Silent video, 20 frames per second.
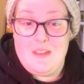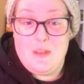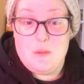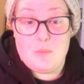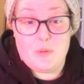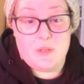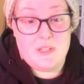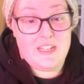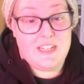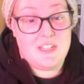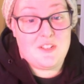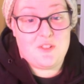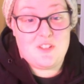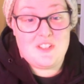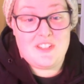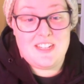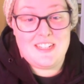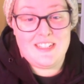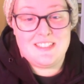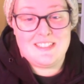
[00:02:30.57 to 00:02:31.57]
Pretty
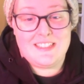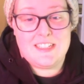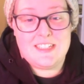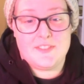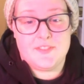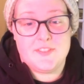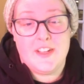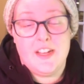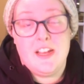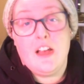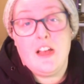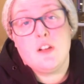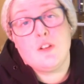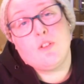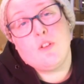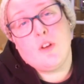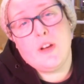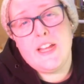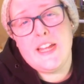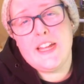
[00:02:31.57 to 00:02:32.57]
interesting stuff.
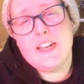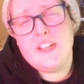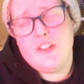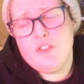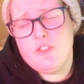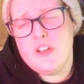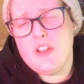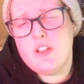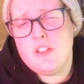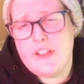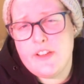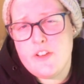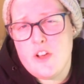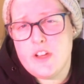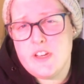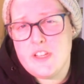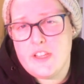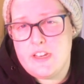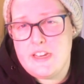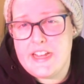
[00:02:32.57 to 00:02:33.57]
Go ahead, you can click
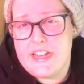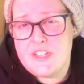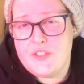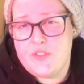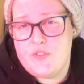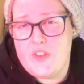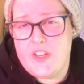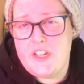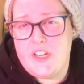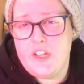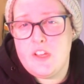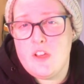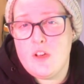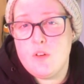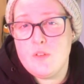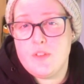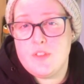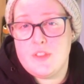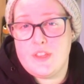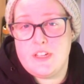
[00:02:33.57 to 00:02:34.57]
on to the next
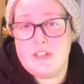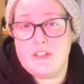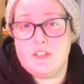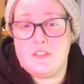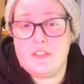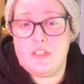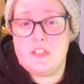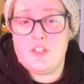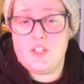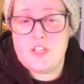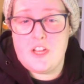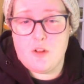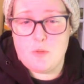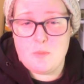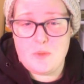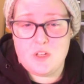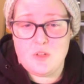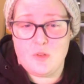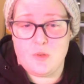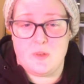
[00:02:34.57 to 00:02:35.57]
video. There's a
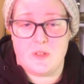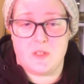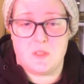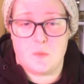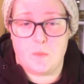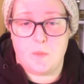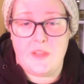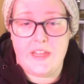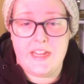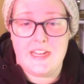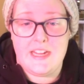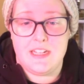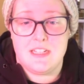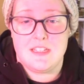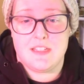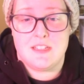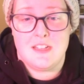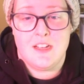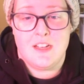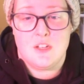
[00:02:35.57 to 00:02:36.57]
gentleman who
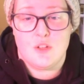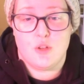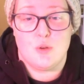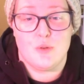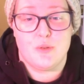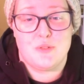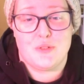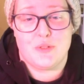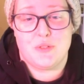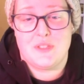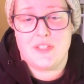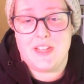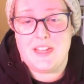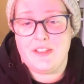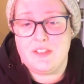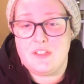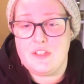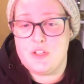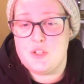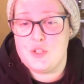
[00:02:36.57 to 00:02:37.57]
explains Coastal
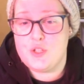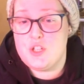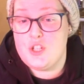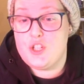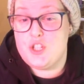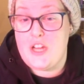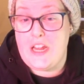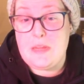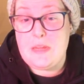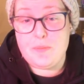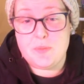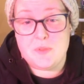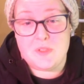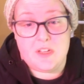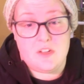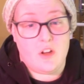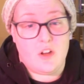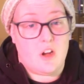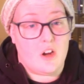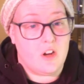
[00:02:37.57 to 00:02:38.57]
Salish shapes
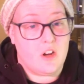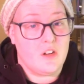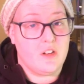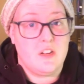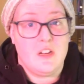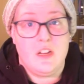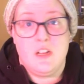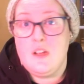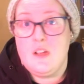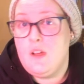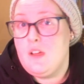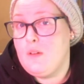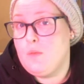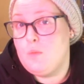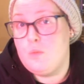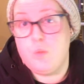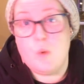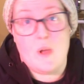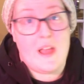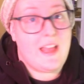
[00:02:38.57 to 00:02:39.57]
and art
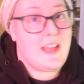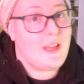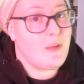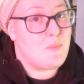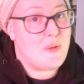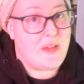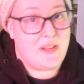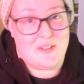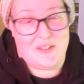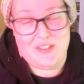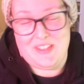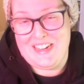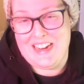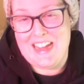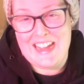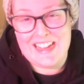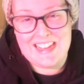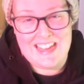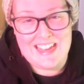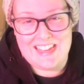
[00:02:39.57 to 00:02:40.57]
way better than
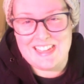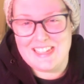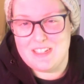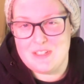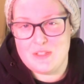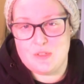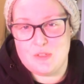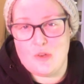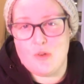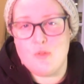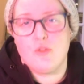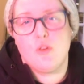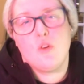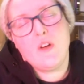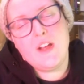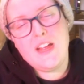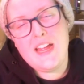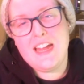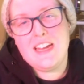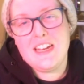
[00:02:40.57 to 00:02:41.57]
I can. So
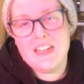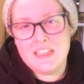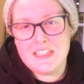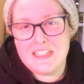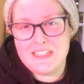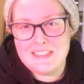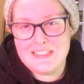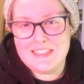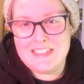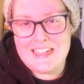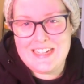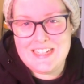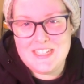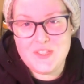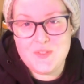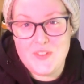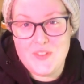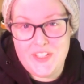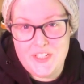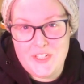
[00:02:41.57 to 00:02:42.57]
go ahead and listen to
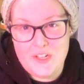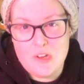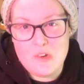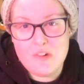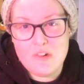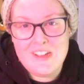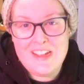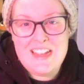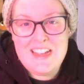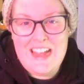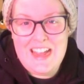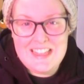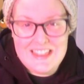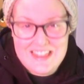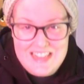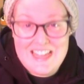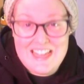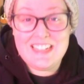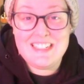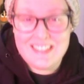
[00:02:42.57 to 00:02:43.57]
his video,
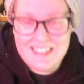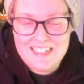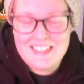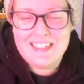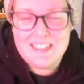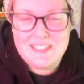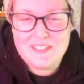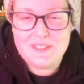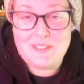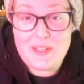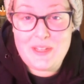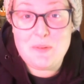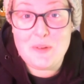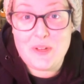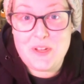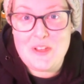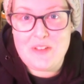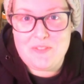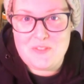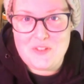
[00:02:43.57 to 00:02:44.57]
and then see
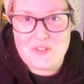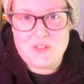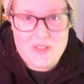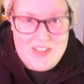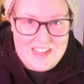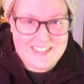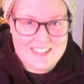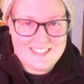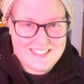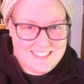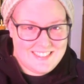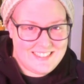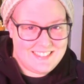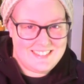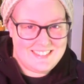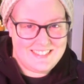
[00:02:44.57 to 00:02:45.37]
what you have to do next.